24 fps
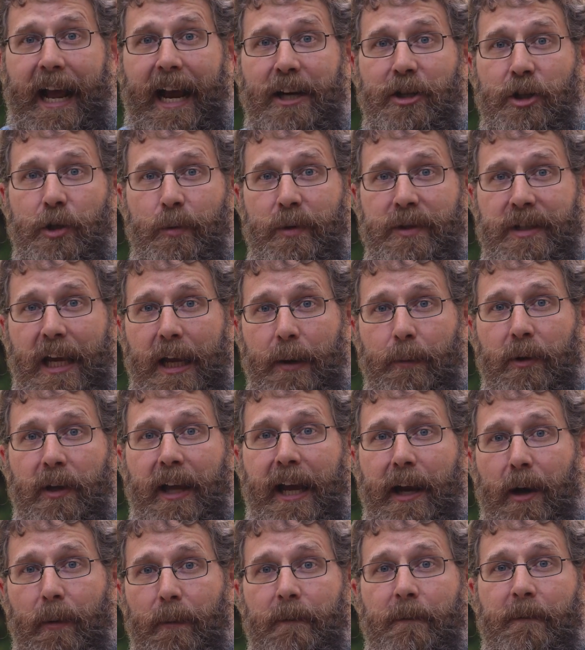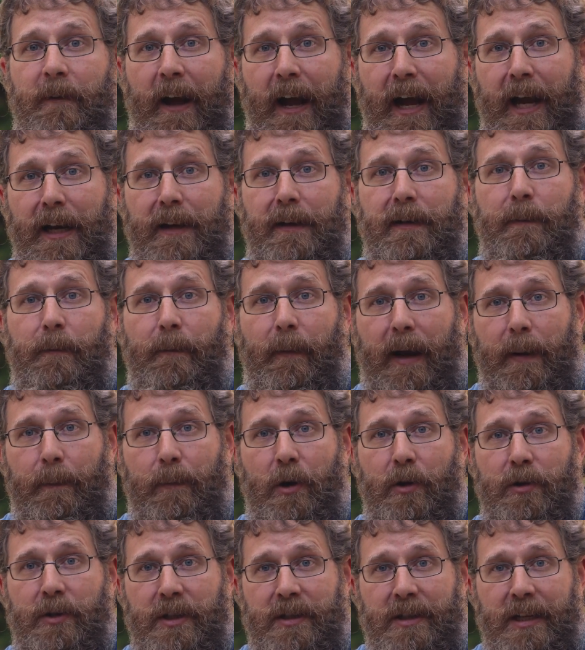actually was able to help find my
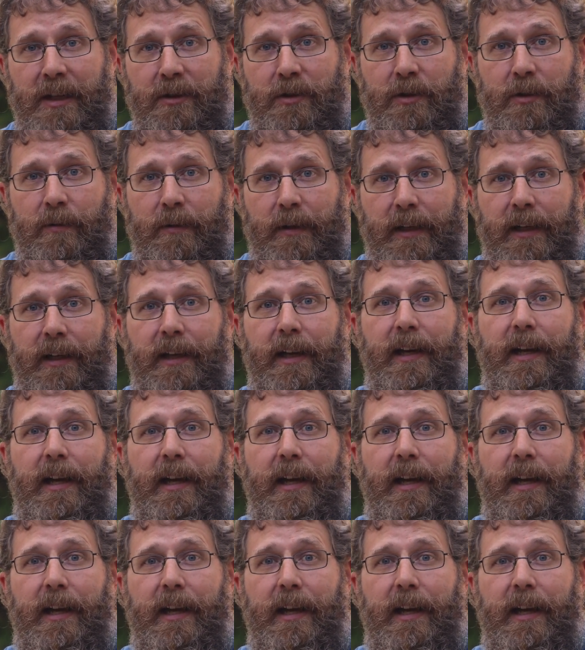purchase history.